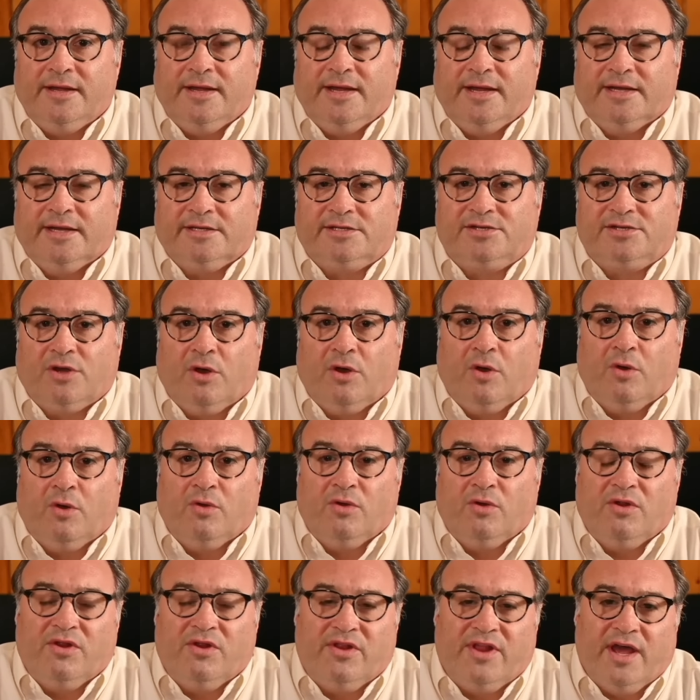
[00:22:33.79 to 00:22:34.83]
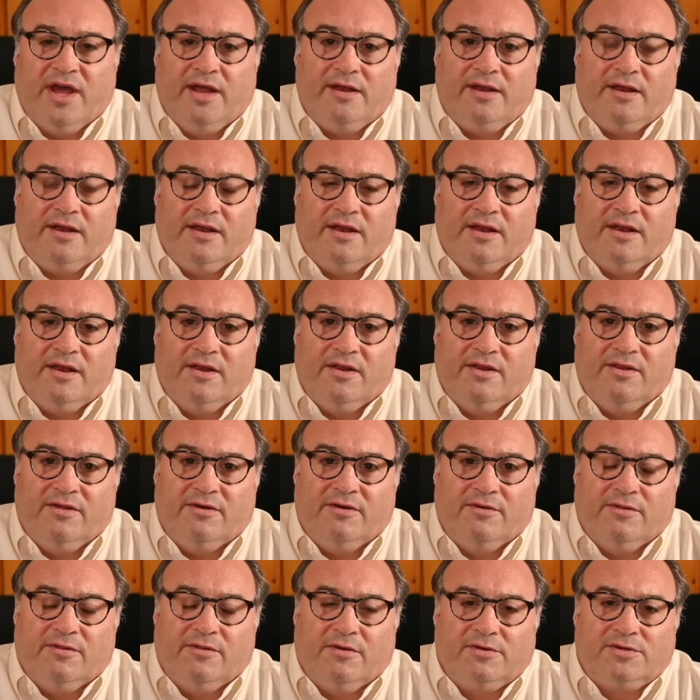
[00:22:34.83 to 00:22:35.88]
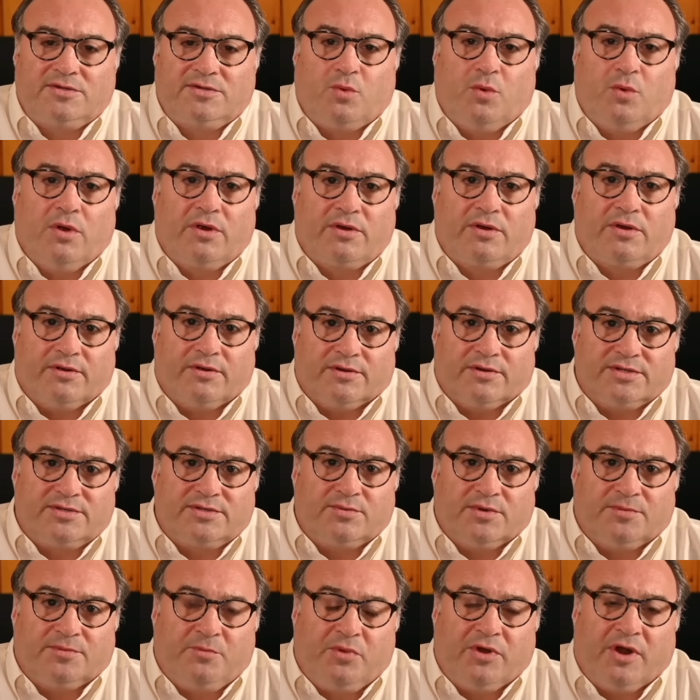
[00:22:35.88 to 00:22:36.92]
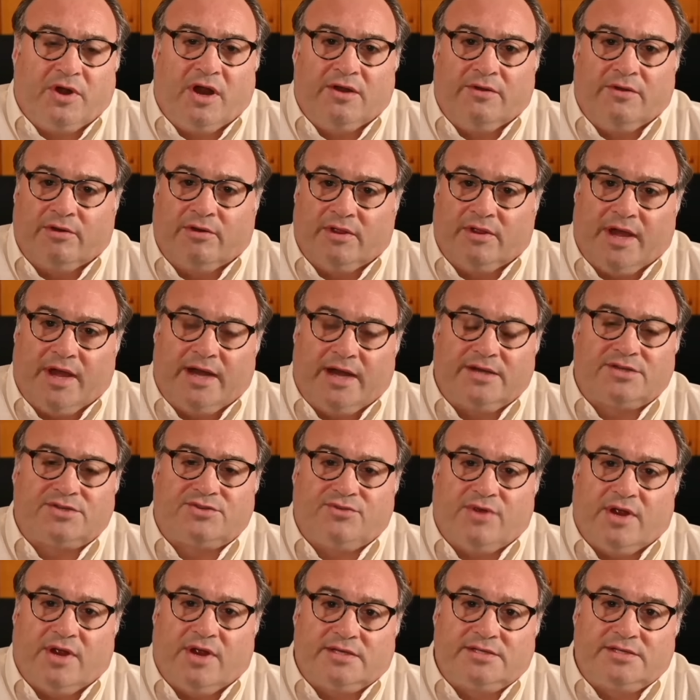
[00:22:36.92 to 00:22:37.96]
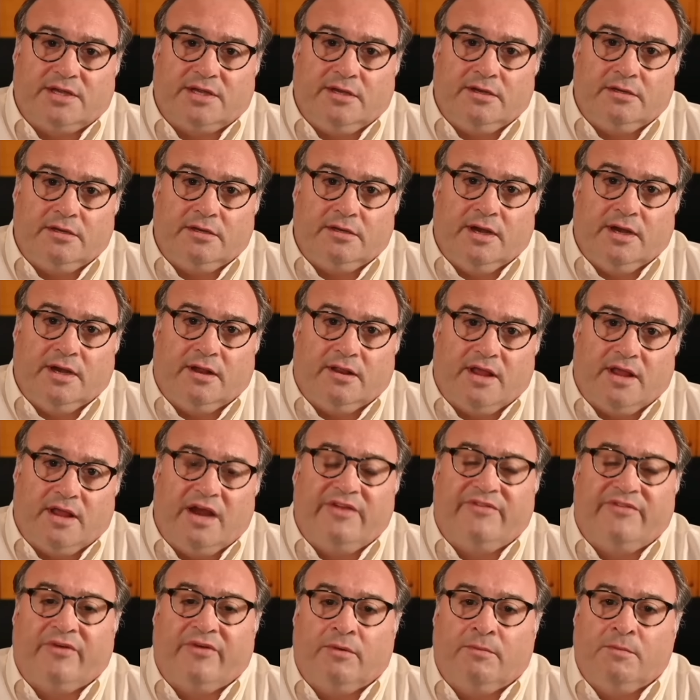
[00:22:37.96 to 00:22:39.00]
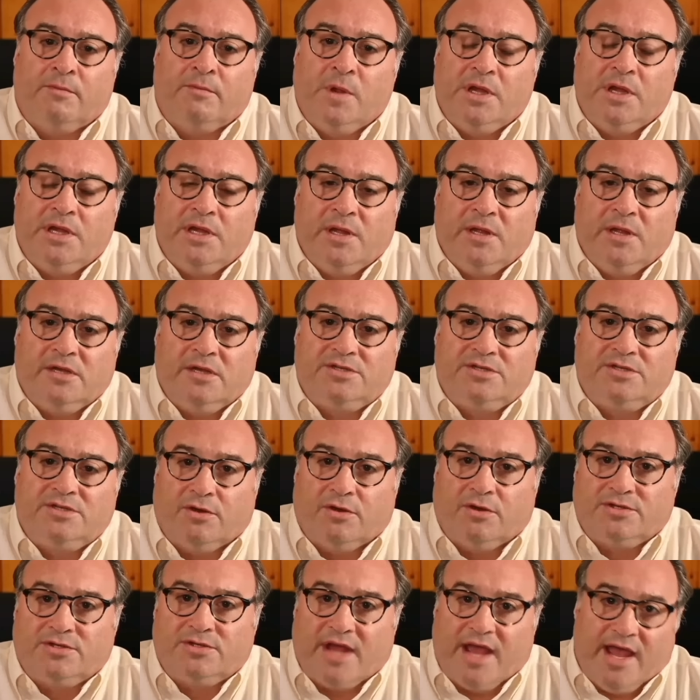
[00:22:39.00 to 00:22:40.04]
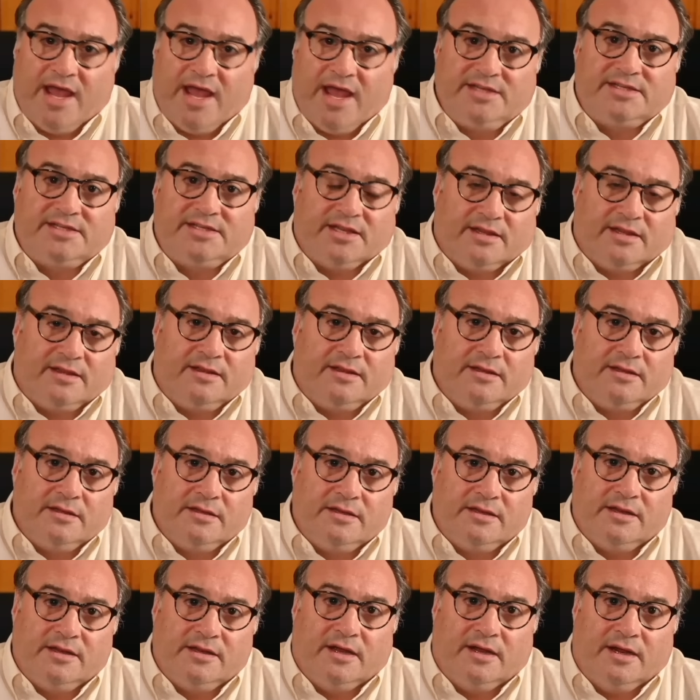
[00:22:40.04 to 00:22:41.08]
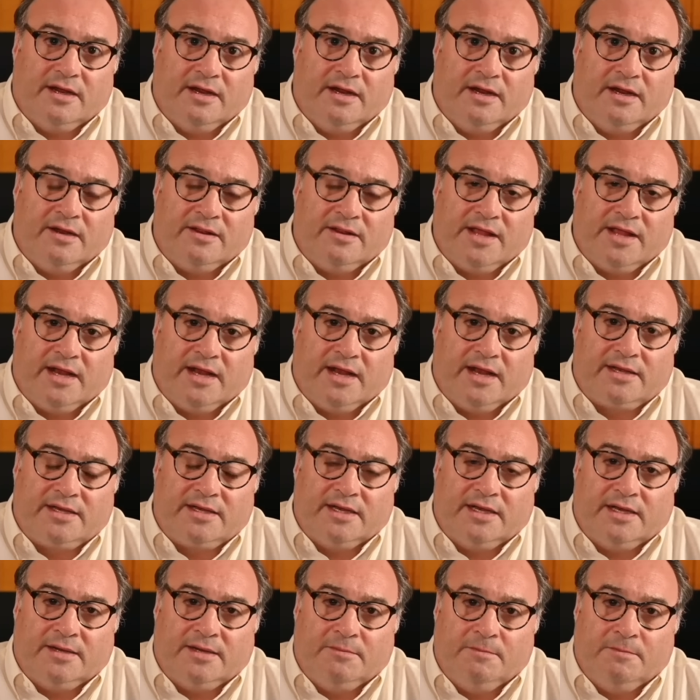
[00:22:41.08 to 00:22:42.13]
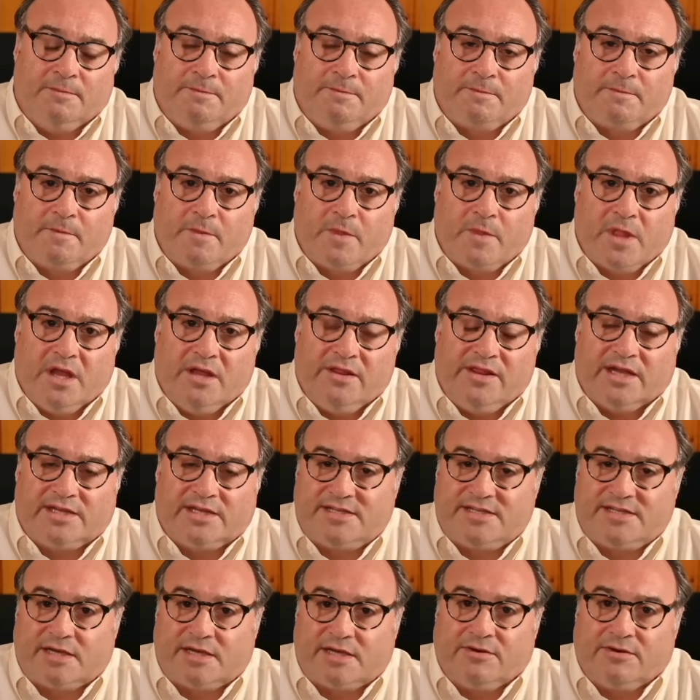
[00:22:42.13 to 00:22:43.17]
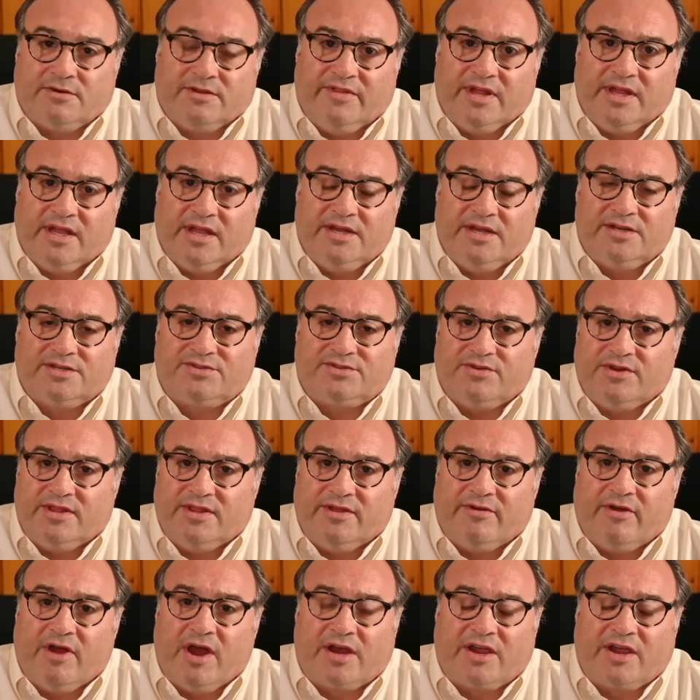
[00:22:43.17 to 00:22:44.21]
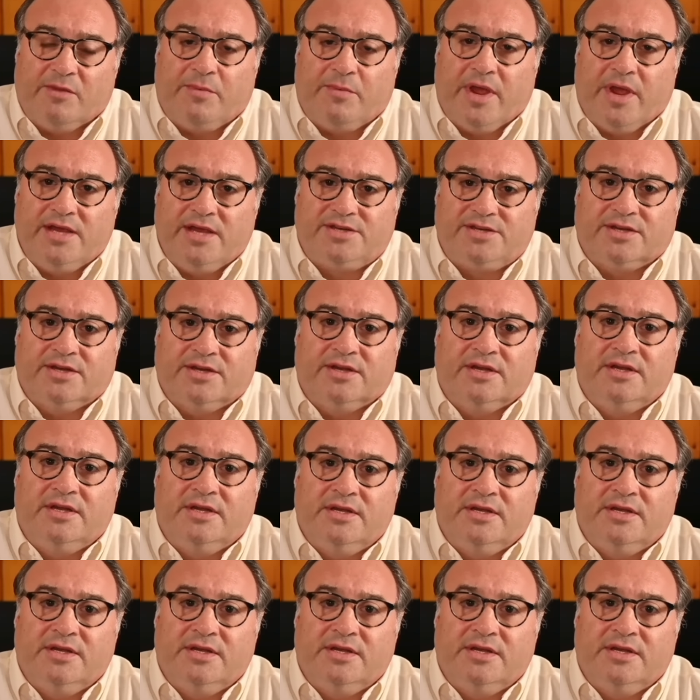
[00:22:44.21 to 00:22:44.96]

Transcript: And so that th- those workers were put under a lot of stress, and, and a lot of them chose to exit the that um, that sector of the industry and their occupation.